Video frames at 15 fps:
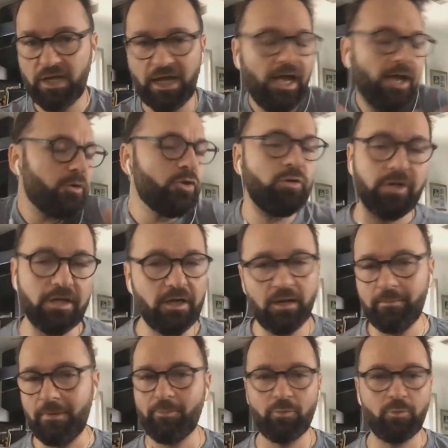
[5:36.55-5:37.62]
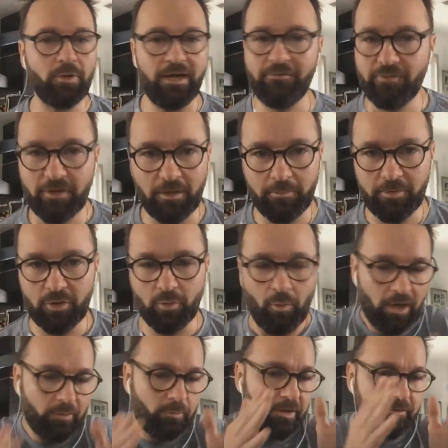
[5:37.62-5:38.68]
You can come up with whatever number you
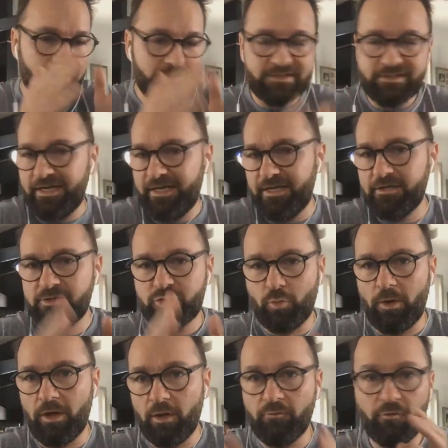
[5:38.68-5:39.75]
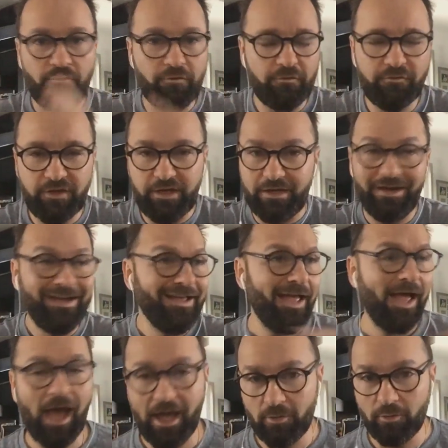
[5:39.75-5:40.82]
want, whether it's 10, 12, or 15.
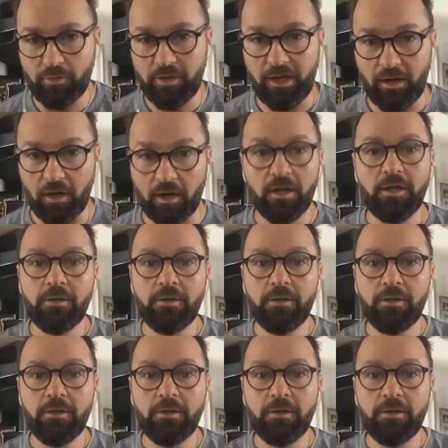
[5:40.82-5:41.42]
I don't care.